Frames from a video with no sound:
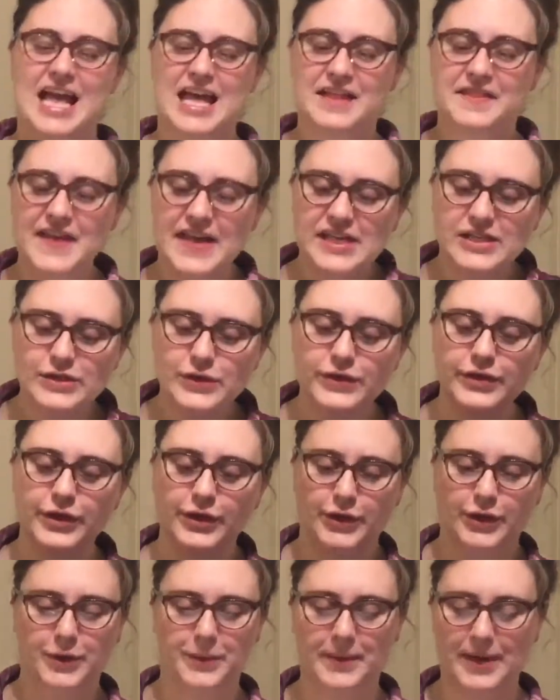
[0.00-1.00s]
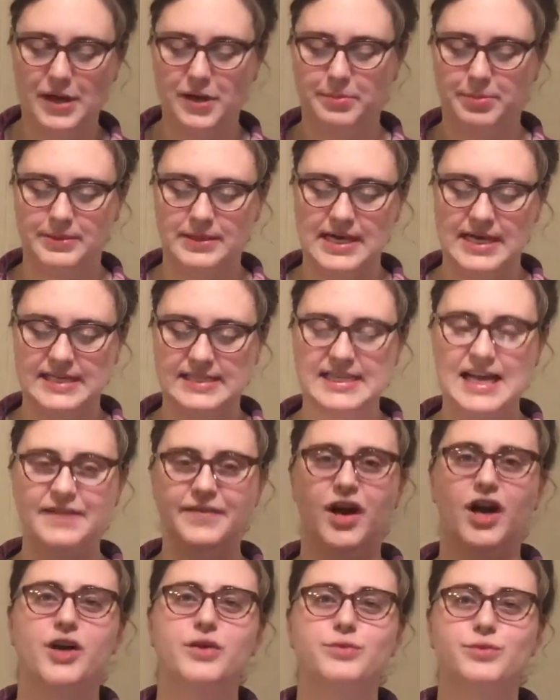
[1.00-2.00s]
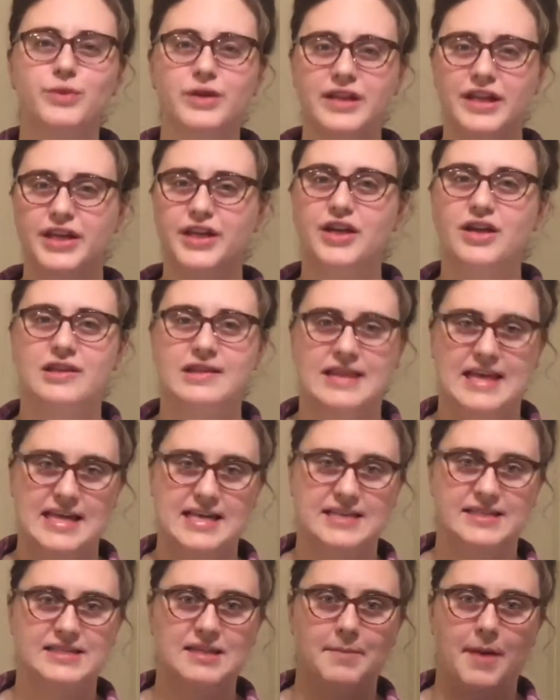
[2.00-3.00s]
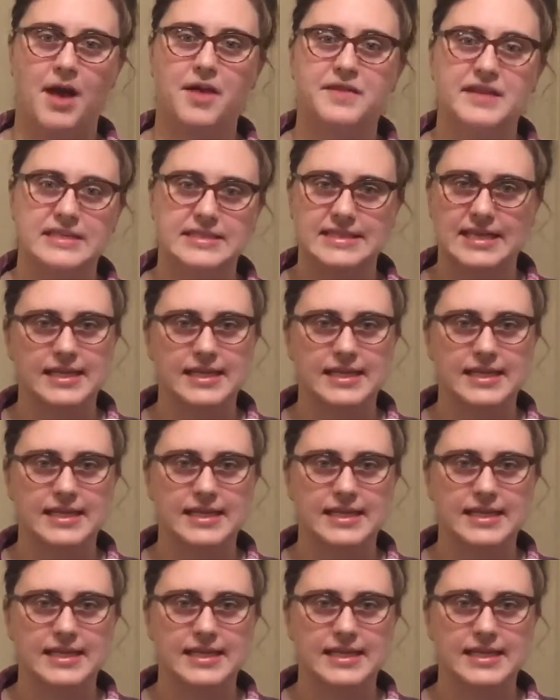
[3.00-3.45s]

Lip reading: These are the Corral plates. I've heard really good things about these.